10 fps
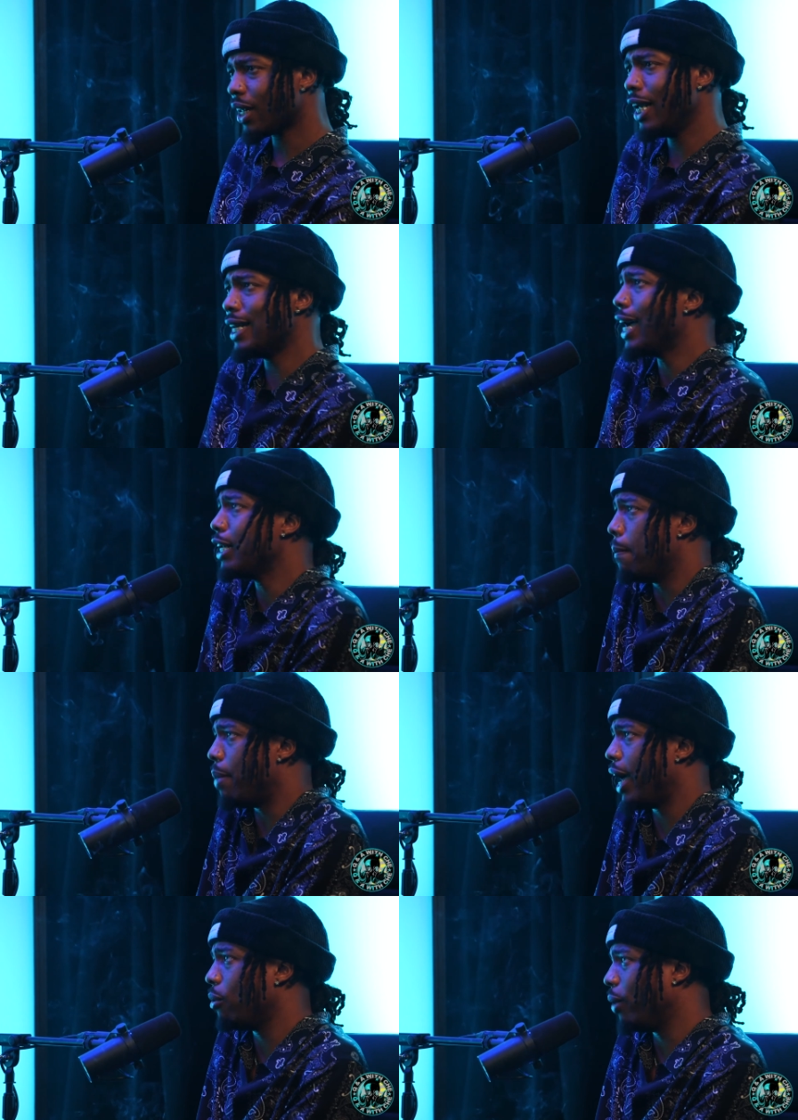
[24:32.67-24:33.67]
and not in a
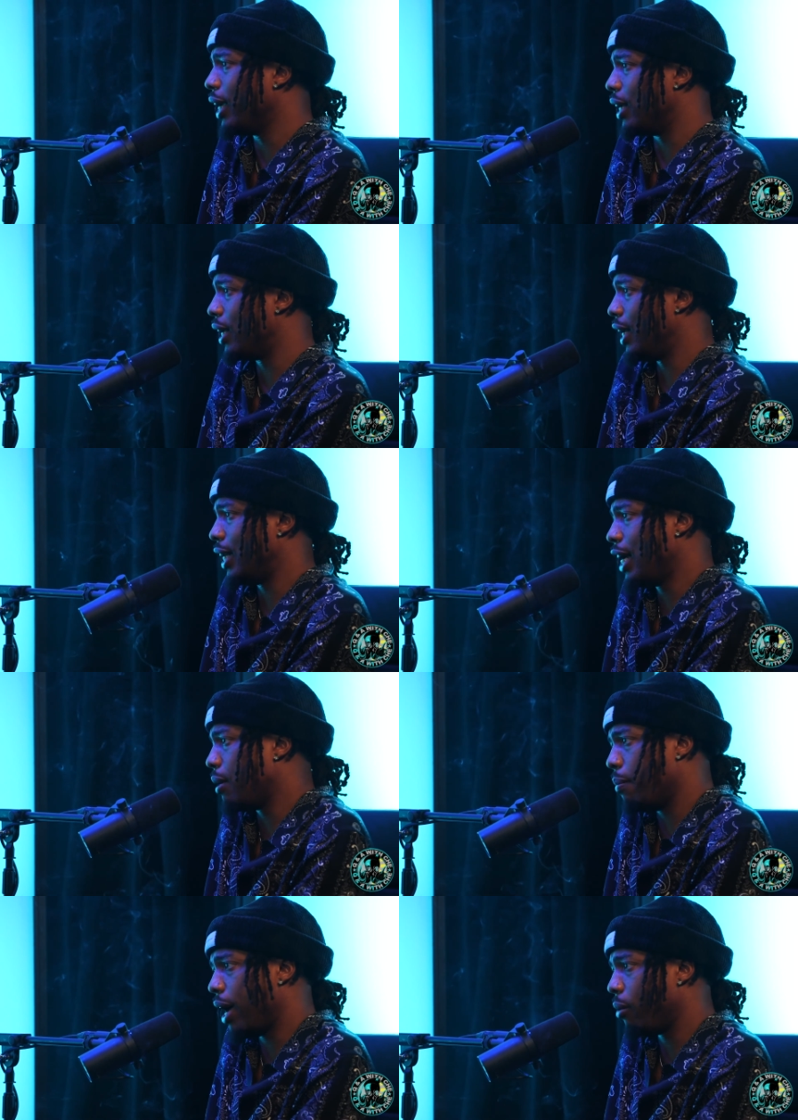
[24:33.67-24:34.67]
bad way. And not
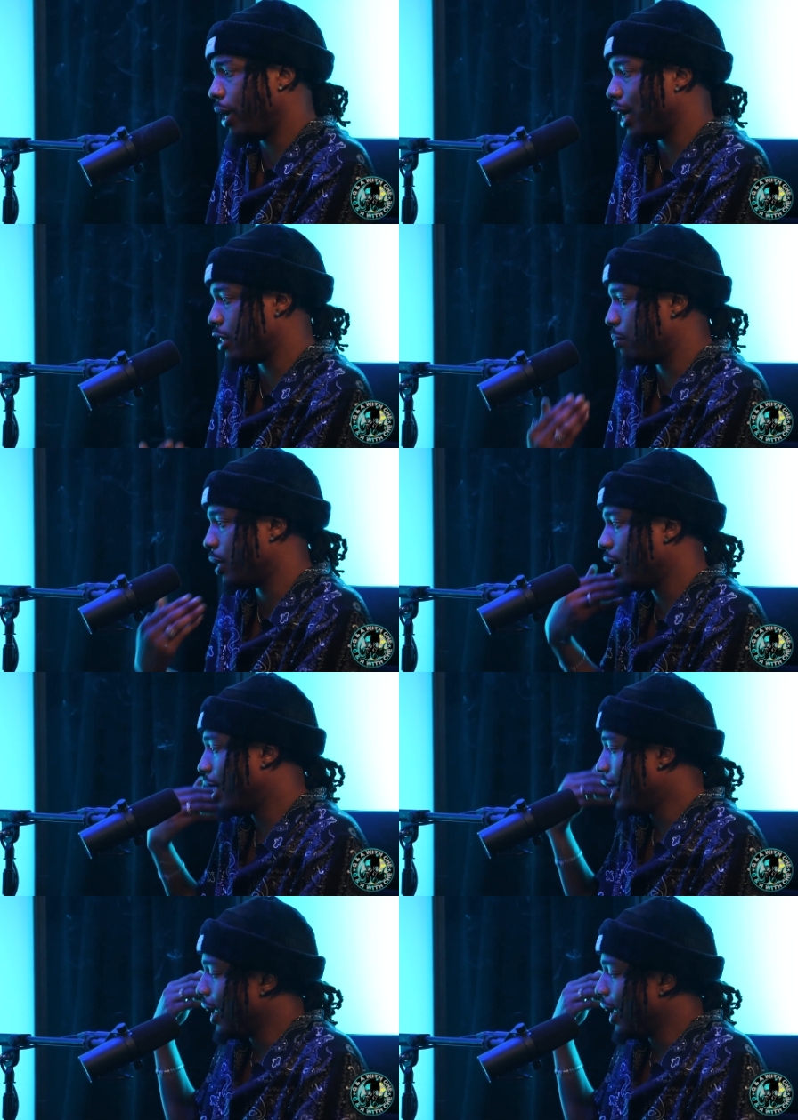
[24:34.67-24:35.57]
in a bad way. I just. Yeah.